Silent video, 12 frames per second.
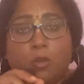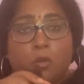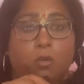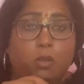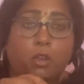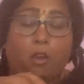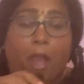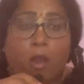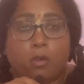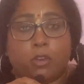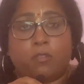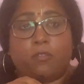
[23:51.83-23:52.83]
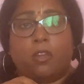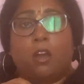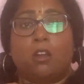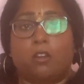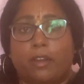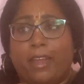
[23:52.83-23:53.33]
you, you're out and you feel
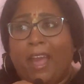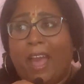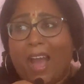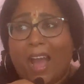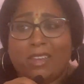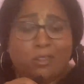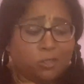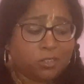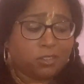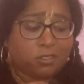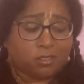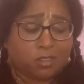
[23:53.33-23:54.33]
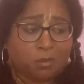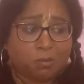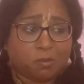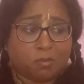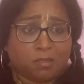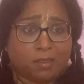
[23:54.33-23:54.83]
hungry? I usually just keep
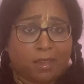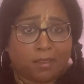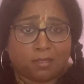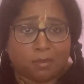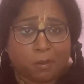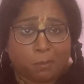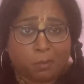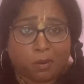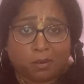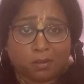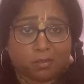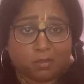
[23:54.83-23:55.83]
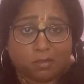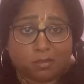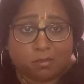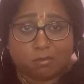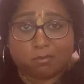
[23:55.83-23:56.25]
some snacks in my purse.